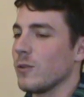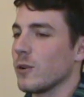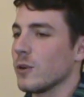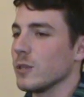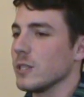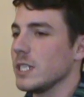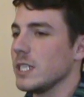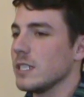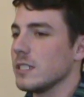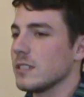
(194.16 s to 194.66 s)

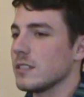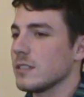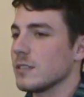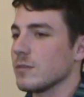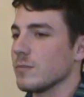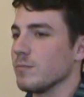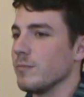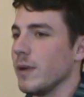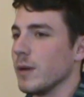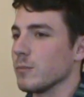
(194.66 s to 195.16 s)

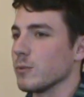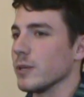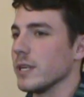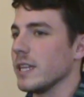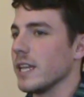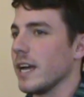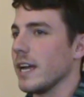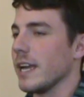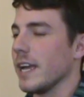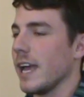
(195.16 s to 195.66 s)
earliest
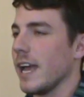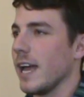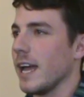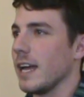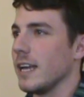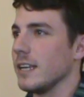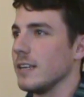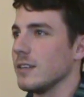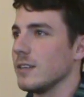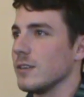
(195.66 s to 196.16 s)
memory that I
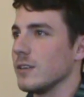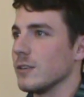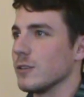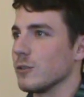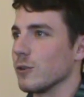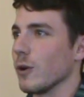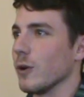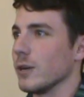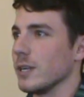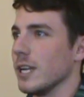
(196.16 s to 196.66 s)
had
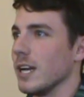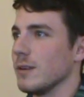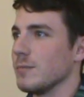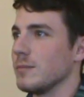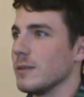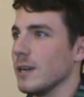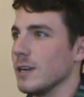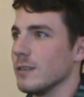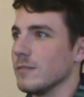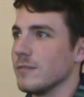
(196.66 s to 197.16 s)
growing
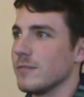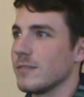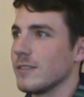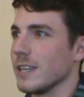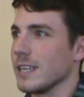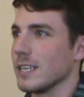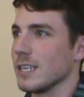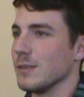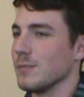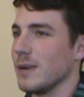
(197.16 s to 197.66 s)
up of
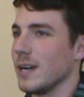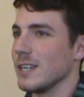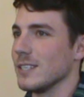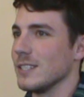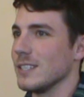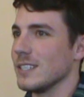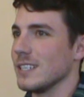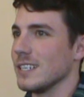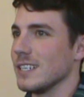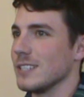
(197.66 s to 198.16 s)
thinking
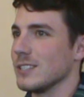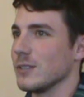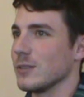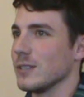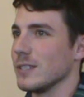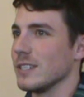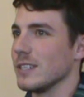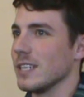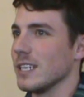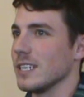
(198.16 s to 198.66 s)
about uh,
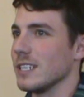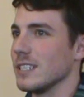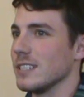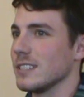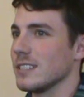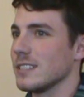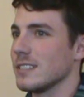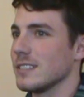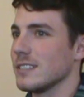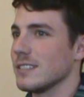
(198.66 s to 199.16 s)
joining
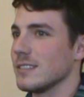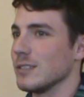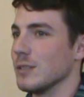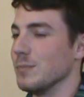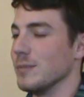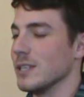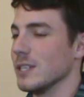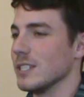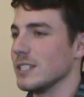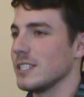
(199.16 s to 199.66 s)
the,
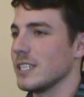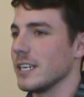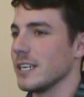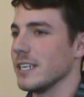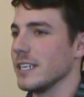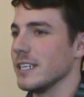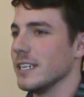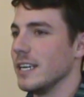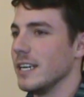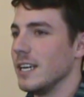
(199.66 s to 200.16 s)
the
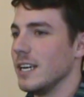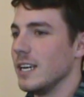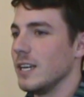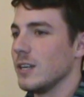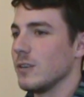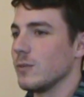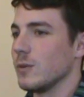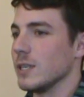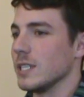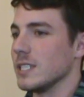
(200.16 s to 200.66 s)
military
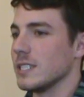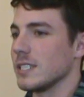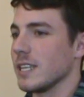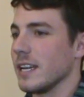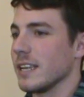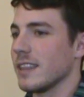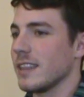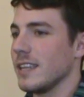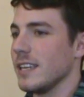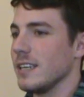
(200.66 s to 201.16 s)
was,
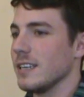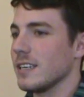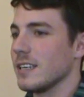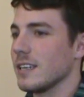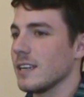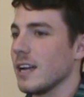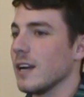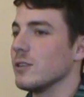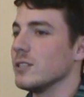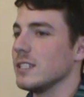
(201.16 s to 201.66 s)
I
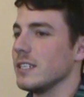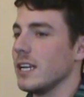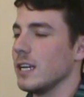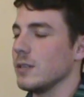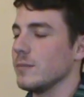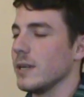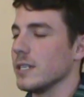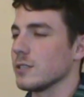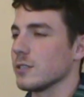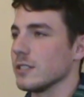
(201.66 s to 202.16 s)
think, I was in
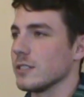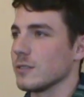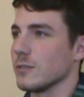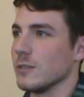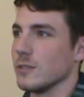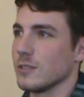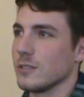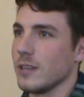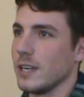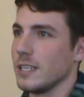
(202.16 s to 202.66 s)
elementary
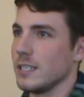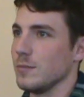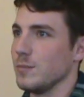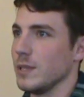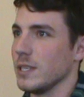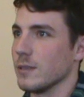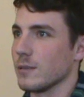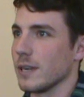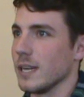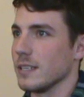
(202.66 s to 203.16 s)
school, so I had to
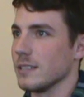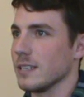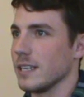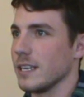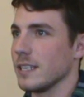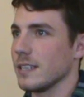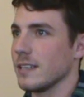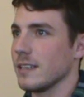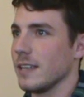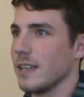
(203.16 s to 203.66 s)
be around
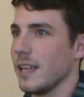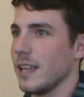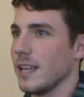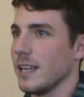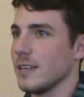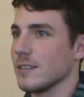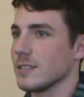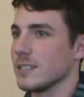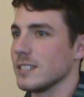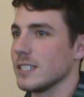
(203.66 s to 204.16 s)
like
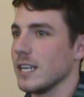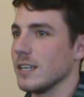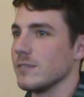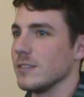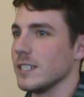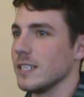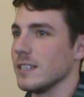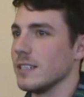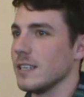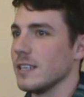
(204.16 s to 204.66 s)
eight or
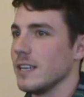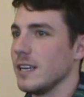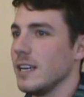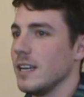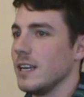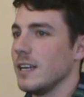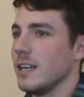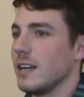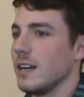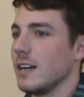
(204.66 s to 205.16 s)
seven, and
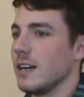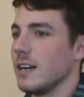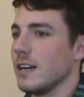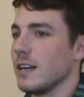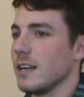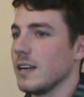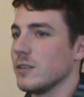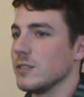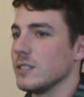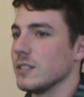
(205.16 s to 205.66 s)

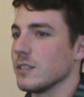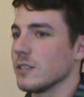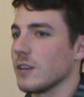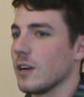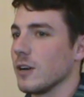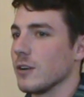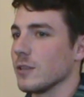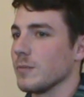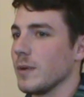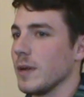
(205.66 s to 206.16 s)
uh, I was in the
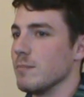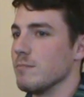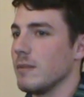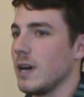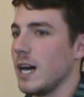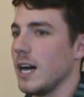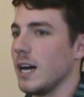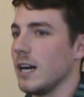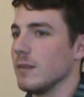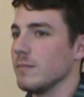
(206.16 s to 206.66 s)
car with my
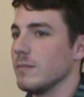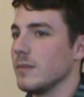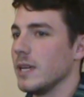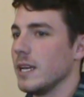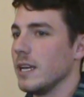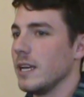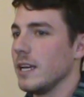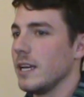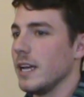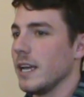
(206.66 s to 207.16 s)
mom,
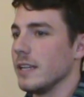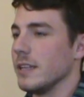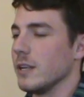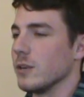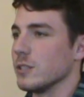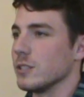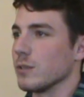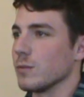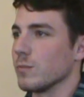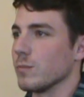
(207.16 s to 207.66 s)
and
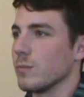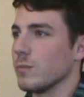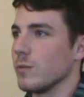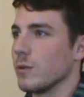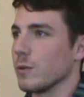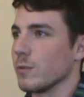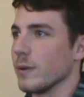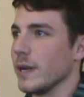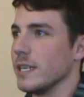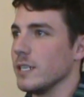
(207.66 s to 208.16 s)
there was a,
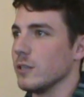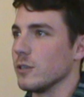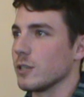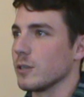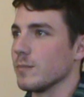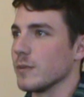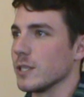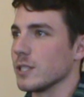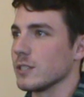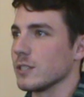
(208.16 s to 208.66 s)
a radio
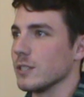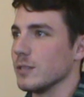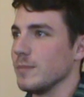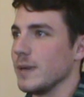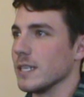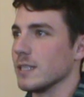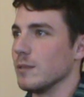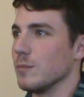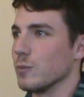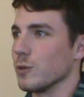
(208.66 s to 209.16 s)
commercial
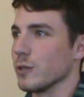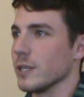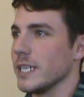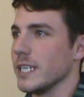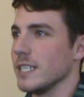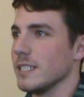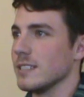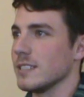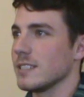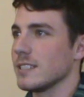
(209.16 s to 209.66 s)
about the
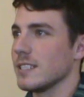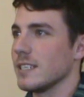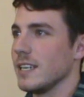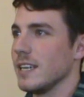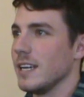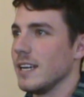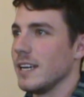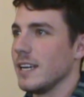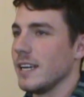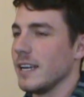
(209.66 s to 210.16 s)
Marines.
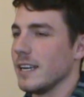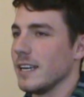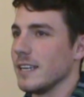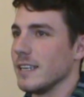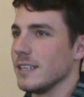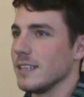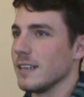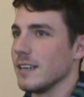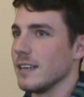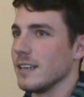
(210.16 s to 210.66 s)

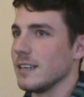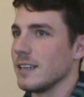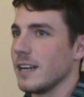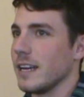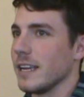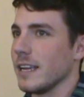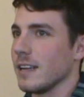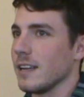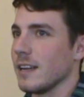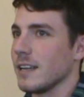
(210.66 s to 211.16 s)
And uh,
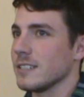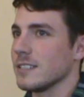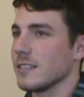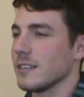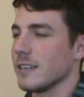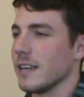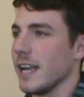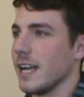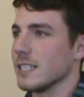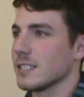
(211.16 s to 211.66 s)
I, I,
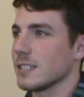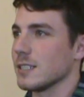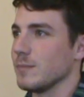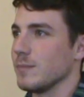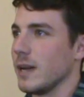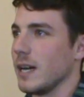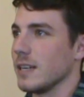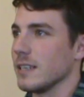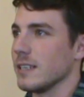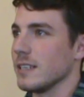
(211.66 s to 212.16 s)
started asking
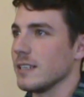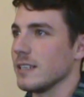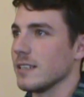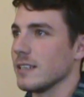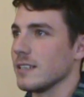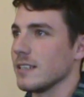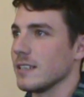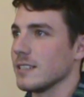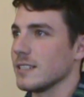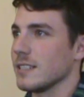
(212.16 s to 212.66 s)
about it,
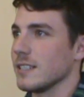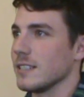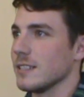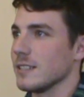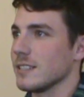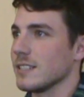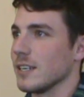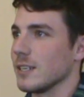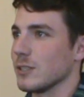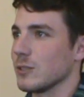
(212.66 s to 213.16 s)
and I said
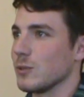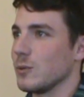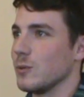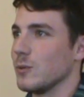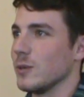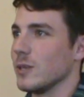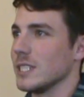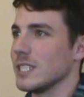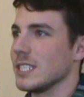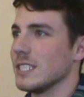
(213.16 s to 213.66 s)
it sounded
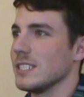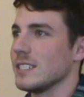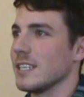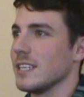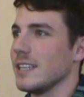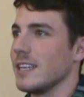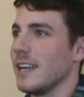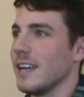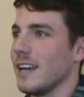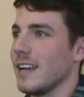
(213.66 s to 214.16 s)
cool. And she
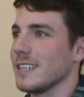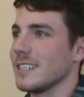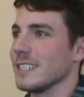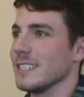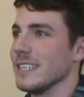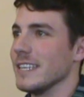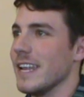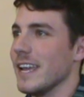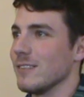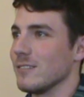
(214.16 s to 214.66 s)
said that I
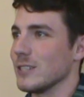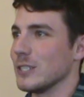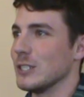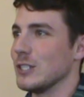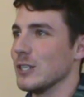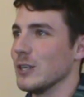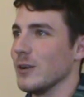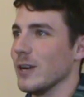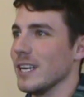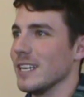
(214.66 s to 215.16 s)
could never
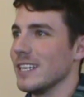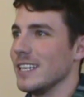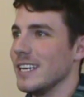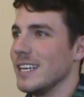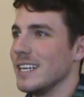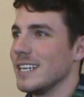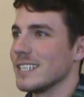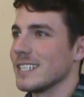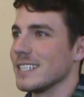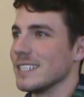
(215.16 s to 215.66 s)
do it
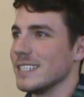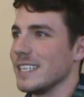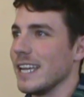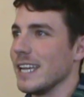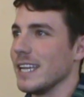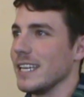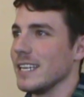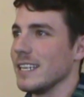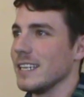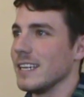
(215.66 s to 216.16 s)
because
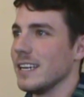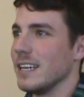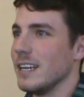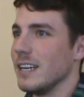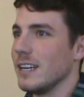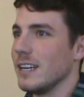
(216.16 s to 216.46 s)
they